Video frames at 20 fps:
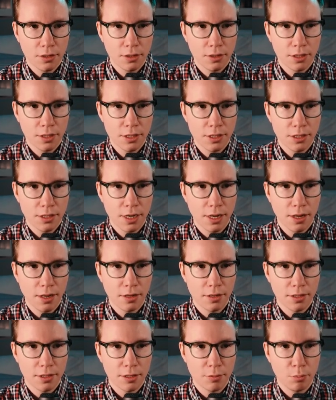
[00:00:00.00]
This
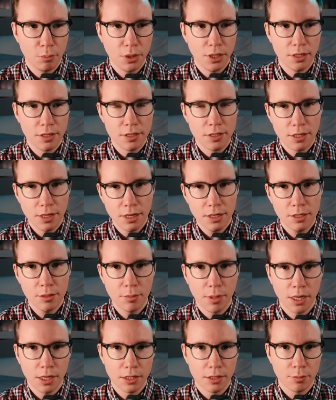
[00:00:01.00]
cell is B6
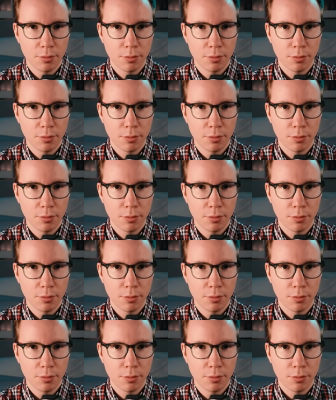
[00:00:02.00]
minus